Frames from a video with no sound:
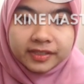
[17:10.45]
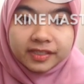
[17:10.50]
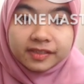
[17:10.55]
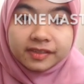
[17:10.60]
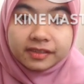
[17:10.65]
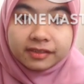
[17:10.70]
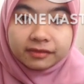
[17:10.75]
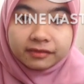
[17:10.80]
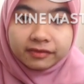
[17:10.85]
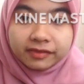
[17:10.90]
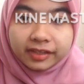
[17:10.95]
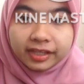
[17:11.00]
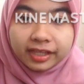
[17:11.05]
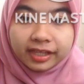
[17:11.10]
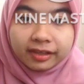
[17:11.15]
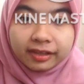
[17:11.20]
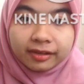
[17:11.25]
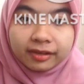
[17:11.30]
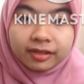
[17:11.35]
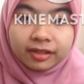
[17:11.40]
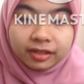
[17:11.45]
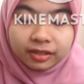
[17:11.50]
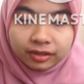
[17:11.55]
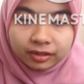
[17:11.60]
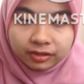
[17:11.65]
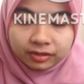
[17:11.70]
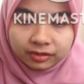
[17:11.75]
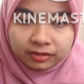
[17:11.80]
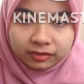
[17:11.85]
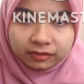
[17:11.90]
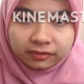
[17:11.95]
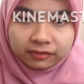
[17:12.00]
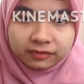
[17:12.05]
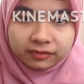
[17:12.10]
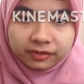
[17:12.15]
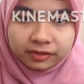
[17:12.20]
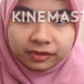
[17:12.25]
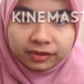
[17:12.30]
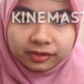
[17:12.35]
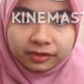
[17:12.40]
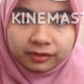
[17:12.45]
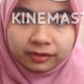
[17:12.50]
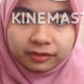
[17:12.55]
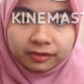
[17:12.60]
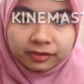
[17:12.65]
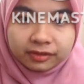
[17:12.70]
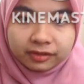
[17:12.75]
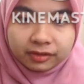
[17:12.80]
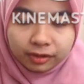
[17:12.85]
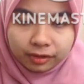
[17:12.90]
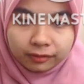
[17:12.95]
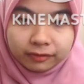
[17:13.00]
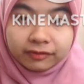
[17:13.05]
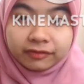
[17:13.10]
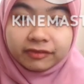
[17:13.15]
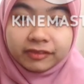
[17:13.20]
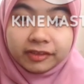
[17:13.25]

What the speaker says: survey of